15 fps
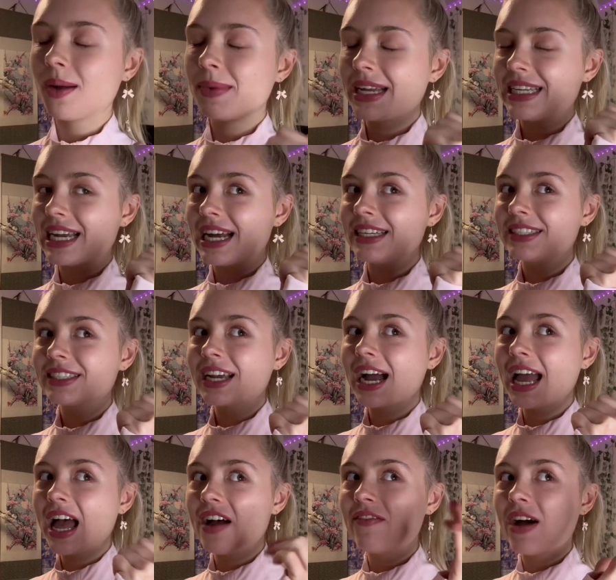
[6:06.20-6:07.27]
desk, I
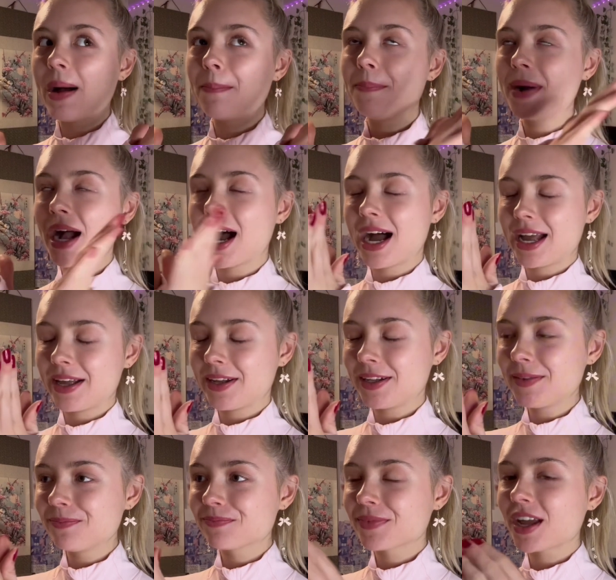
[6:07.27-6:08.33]
have a
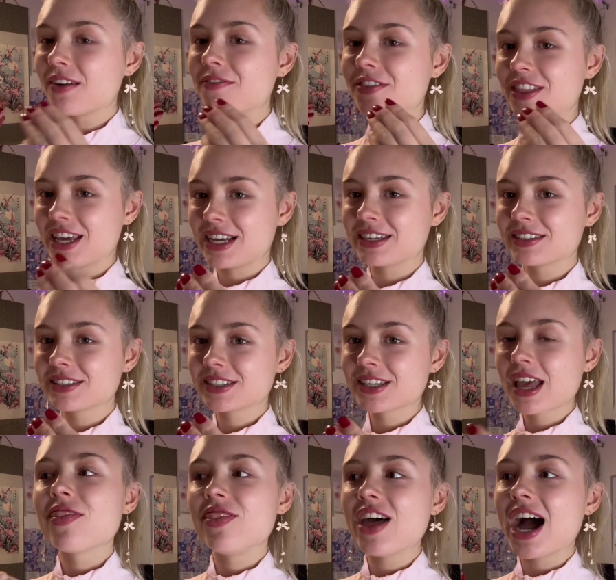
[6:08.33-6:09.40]
pile of things
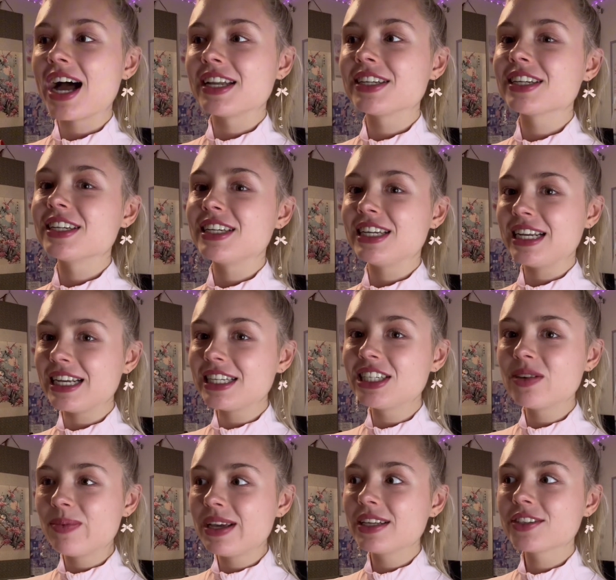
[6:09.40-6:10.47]
that need to
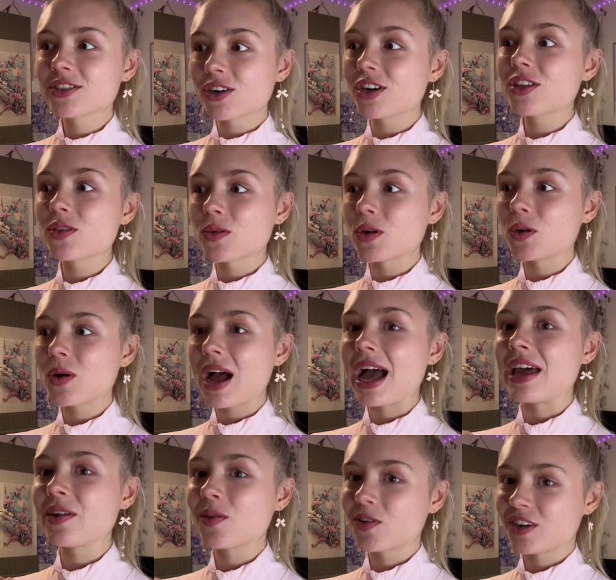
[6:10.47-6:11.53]
be sorted through
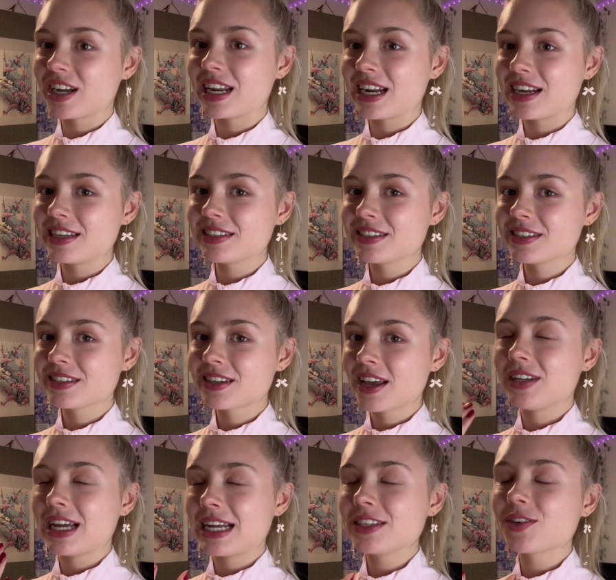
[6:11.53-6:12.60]
and organized.
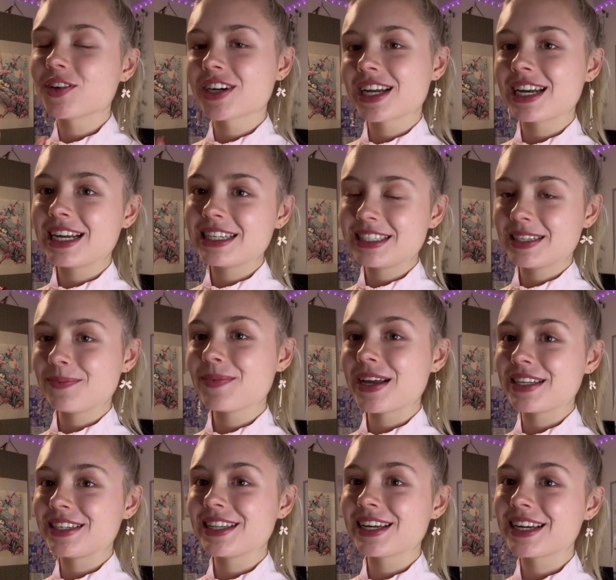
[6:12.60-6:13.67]
Let's organize them
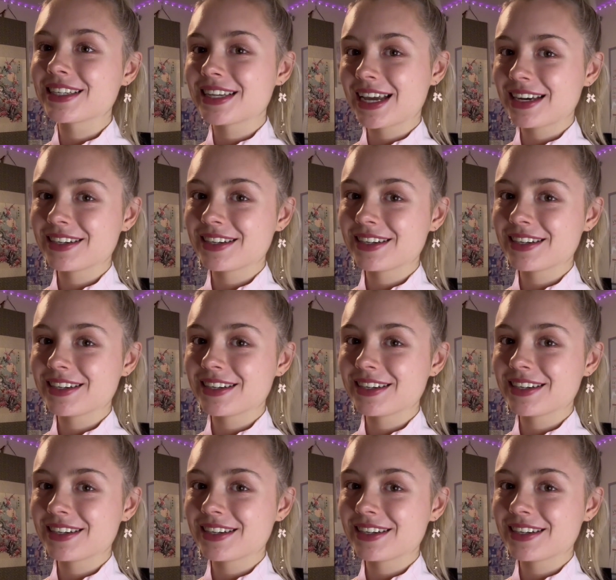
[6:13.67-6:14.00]
into the container.